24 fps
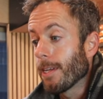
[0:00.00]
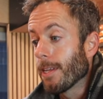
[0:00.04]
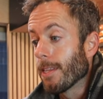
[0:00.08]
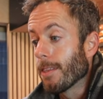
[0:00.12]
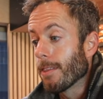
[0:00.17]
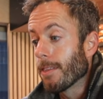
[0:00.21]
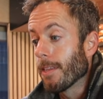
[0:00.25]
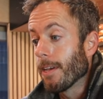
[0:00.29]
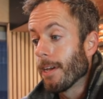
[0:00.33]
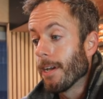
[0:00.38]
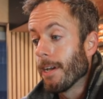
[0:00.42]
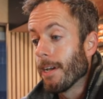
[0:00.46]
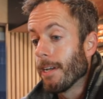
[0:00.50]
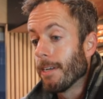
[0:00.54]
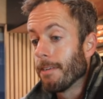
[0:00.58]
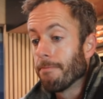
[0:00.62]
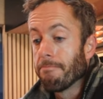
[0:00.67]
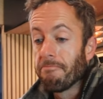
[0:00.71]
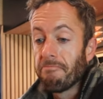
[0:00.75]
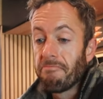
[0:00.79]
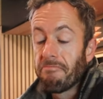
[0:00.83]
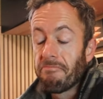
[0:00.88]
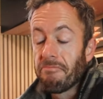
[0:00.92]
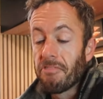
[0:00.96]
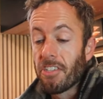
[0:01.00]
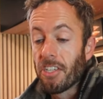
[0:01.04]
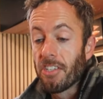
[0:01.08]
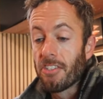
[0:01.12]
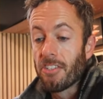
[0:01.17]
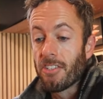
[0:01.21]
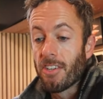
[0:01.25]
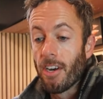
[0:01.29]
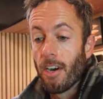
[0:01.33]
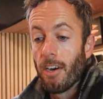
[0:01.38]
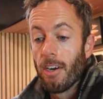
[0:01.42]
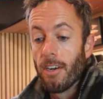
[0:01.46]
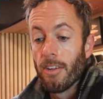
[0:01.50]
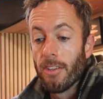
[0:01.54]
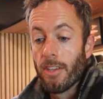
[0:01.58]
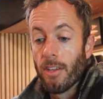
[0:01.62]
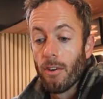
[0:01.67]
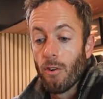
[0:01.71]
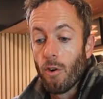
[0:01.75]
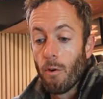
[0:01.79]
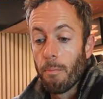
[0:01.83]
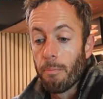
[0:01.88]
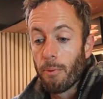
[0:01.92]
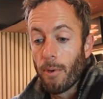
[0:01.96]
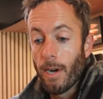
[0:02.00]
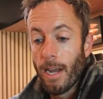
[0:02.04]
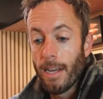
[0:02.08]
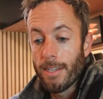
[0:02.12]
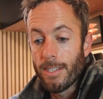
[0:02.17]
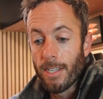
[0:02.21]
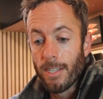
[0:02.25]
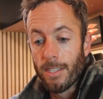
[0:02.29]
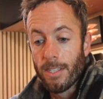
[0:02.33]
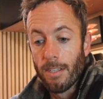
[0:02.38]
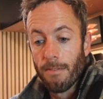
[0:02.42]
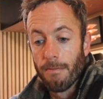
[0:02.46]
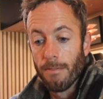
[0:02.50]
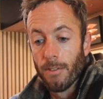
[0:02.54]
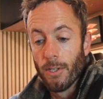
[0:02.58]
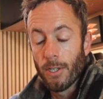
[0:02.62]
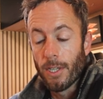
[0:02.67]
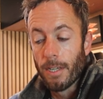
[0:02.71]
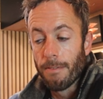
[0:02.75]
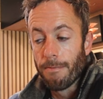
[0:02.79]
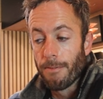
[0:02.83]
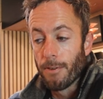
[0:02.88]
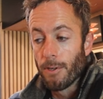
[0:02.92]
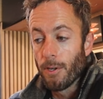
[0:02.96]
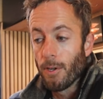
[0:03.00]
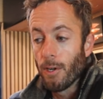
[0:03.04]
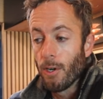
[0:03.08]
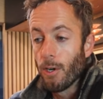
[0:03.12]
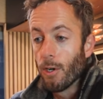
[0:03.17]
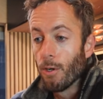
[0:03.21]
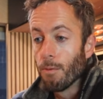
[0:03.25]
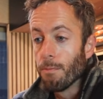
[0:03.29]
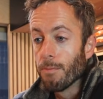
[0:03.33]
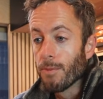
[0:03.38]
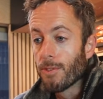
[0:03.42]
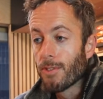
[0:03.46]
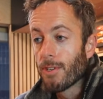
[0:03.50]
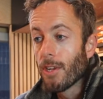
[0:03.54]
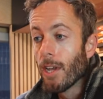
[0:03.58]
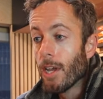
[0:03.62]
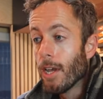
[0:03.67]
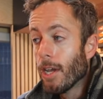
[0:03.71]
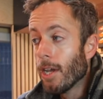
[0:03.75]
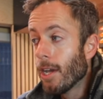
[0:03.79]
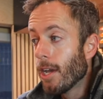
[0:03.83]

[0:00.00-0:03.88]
and then just started the whole process of looking for homes.